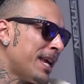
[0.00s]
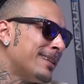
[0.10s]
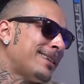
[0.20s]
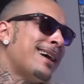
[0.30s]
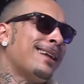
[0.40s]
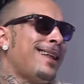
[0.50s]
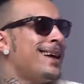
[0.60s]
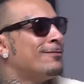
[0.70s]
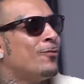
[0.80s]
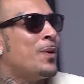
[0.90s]
It's kind of
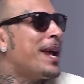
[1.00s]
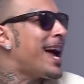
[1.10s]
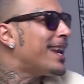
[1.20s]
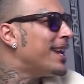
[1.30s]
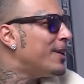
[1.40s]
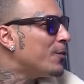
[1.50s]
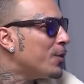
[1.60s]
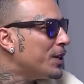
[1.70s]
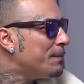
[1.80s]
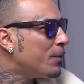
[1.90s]
like we ain't got nothing to
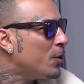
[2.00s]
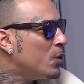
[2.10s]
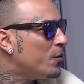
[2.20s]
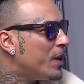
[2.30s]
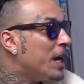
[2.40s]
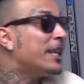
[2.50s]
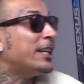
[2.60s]
really prove unless